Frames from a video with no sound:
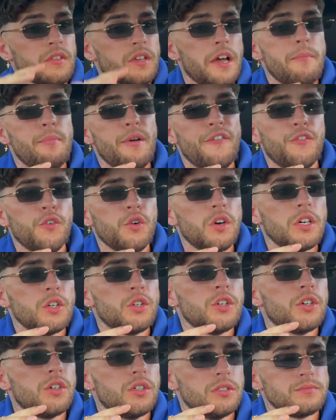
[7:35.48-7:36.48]
and before I
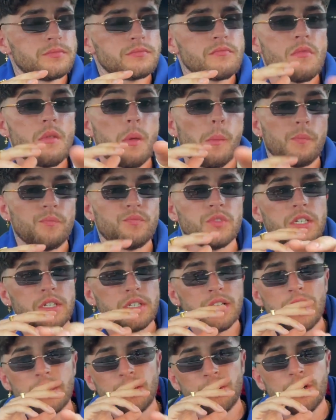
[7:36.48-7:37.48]
go,
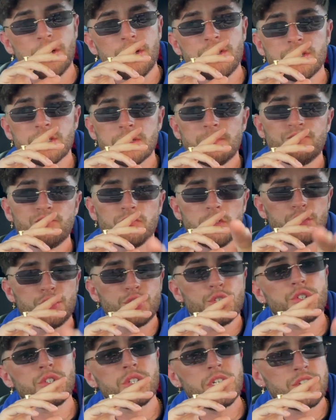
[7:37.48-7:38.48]
Milligan goods, the
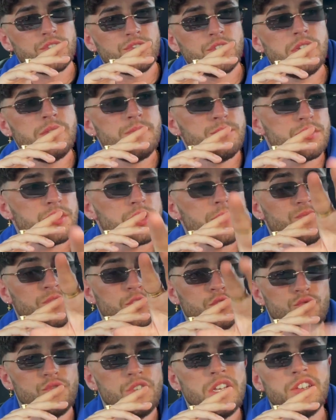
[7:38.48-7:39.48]
chocolate creams
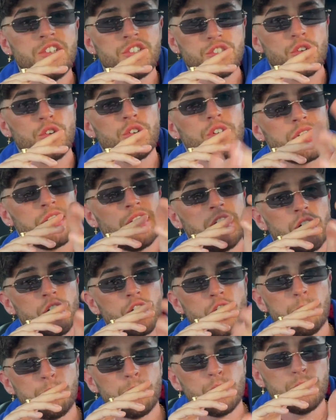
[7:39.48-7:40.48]
restock in a
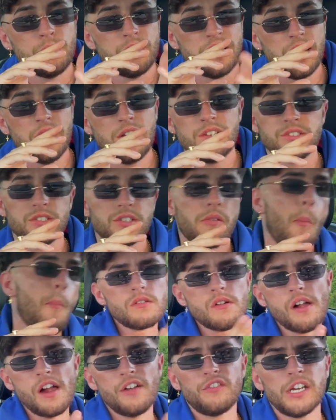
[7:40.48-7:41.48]
couple days.
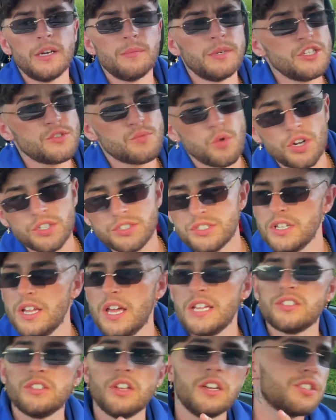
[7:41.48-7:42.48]
If anybody's watching
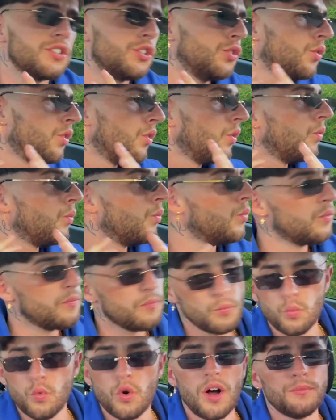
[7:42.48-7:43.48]
this, doesn't know
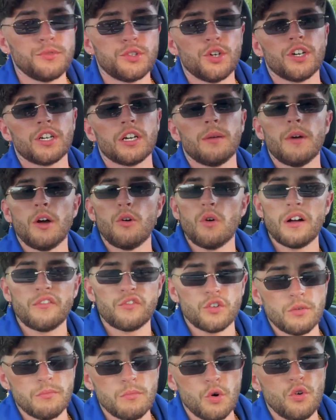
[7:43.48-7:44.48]
what I'm talking about,
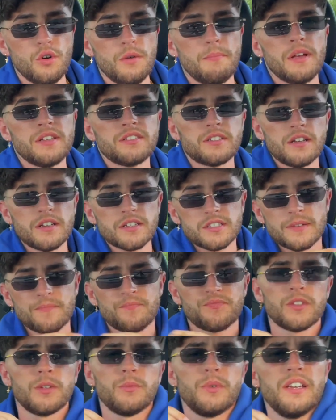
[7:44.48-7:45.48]
I've got my own business.
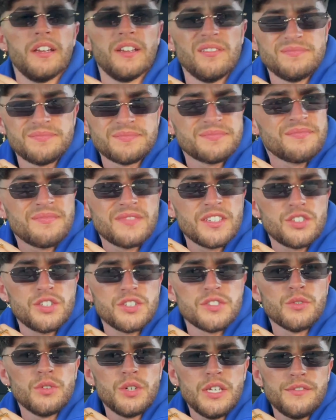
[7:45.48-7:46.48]
Wait.
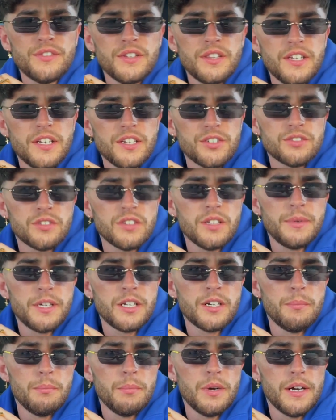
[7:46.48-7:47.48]
She's not even there, so let me
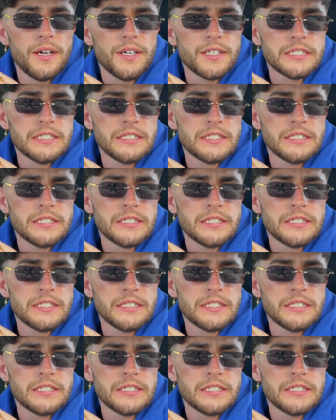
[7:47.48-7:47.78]
come back.